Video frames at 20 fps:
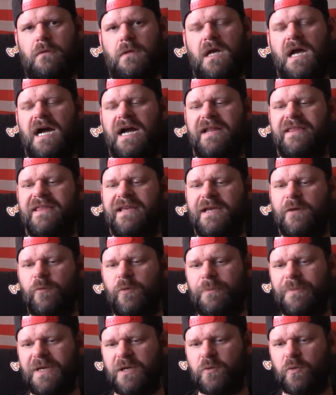I think it
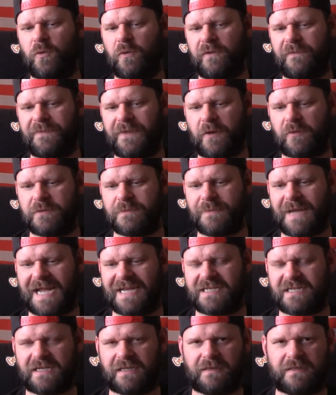would be cool if there was
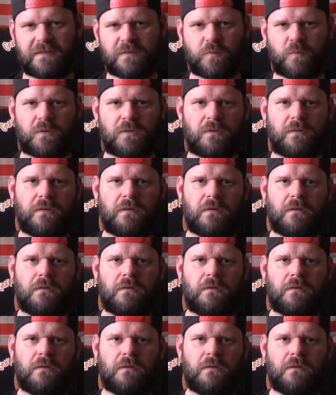magic in this world.